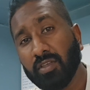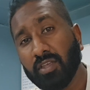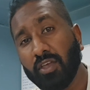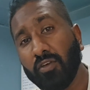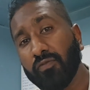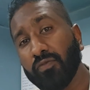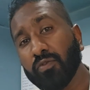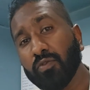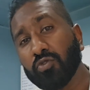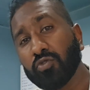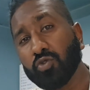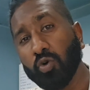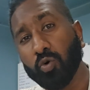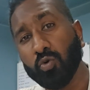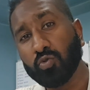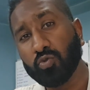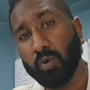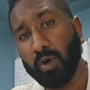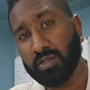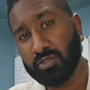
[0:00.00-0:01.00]
if you
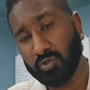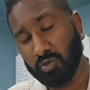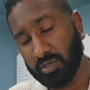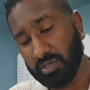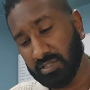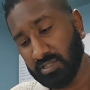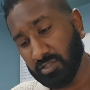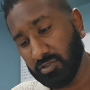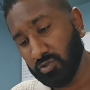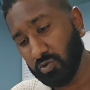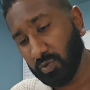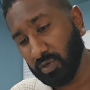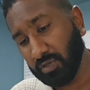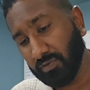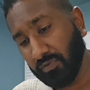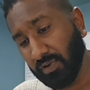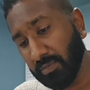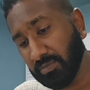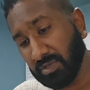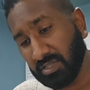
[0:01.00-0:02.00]
don't want to listen to it
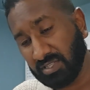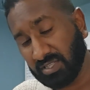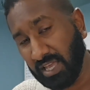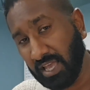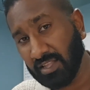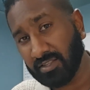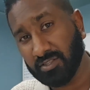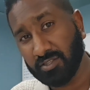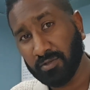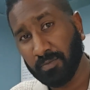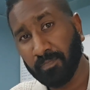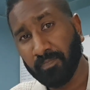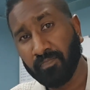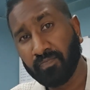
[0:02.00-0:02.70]
from the SANS,